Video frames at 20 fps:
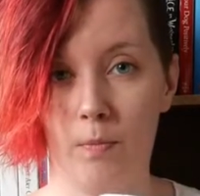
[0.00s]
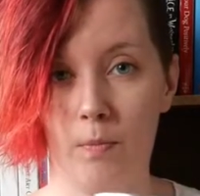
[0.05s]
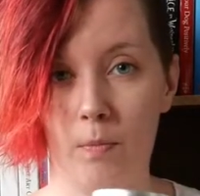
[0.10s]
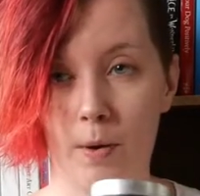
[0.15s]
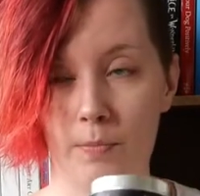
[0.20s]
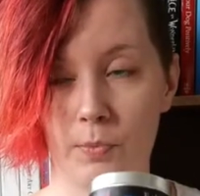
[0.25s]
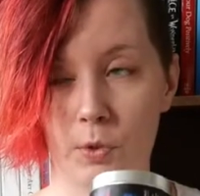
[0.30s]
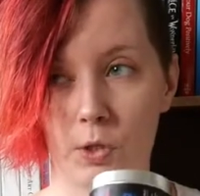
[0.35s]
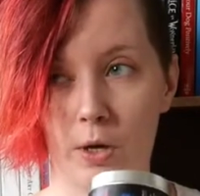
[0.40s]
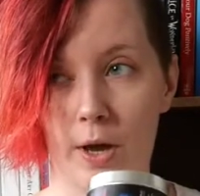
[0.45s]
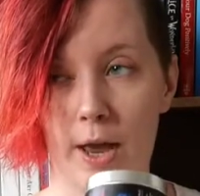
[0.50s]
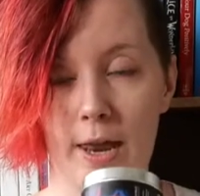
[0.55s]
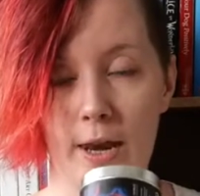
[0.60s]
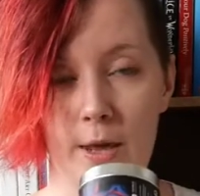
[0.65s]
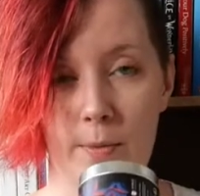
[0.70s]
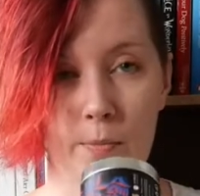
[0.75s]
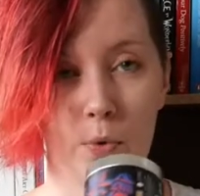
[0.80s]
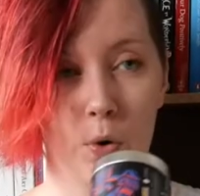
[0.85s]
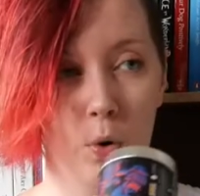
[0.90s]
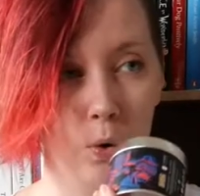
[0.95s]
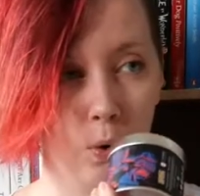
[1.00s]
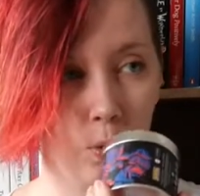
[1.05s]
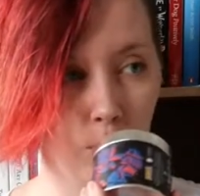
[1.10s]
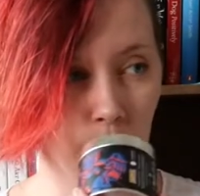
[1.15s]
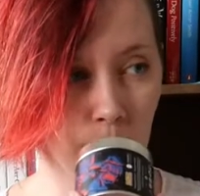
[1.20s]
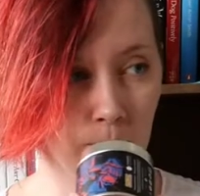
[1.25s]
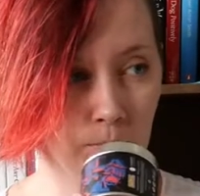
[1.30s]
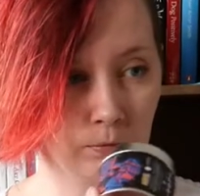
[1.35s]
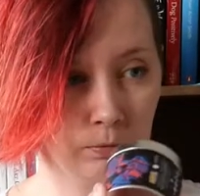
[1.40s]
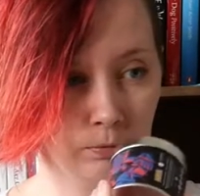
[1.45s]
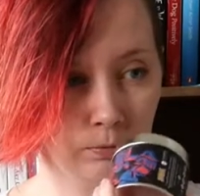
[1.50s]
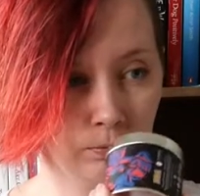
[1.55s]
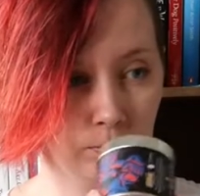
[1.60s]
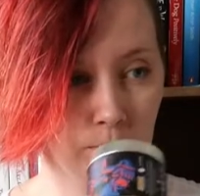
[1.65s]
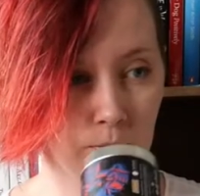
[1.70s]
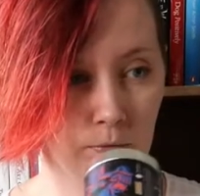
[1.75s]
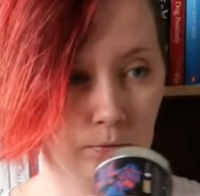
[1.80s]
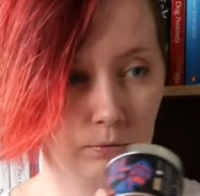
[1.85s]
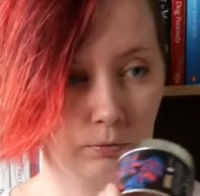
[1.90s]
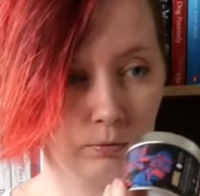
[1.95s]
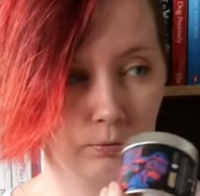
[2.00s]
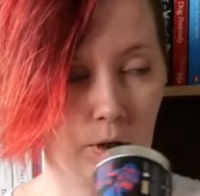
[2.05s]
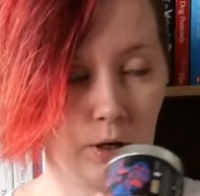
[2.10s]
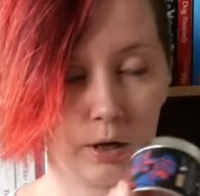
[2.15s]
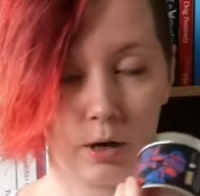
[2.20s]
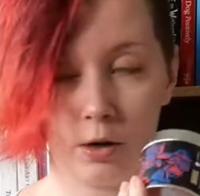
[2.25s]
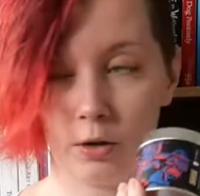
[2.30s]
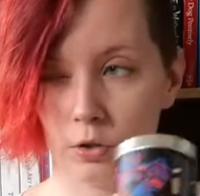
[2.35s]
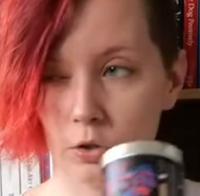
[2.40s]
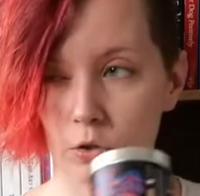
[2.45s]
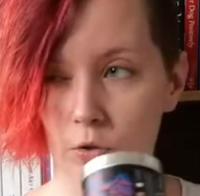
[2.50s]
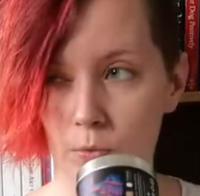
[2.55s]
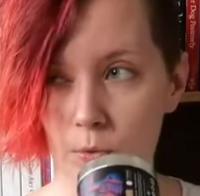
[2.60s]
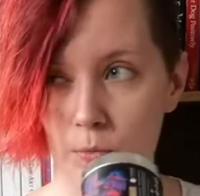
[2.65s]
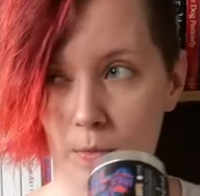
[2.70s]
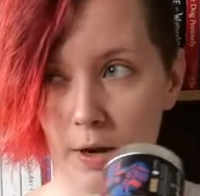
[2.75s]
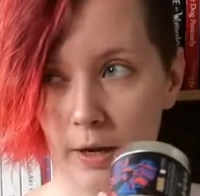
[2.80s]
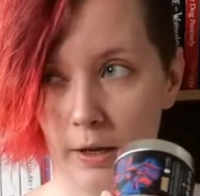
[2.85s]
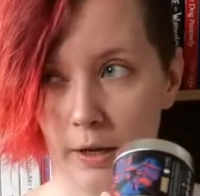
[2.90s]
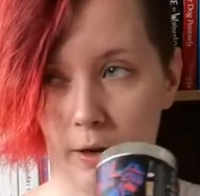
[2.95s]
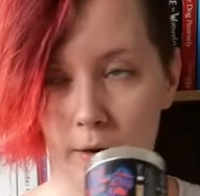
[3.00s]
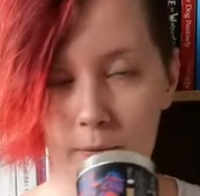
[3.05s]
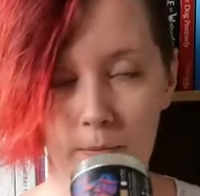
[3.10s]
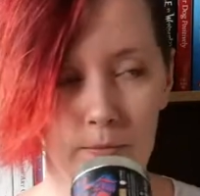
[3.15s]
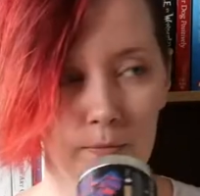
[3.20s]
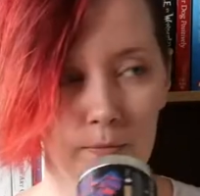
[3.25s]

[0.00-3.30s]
website anymore. I can't stop smelling.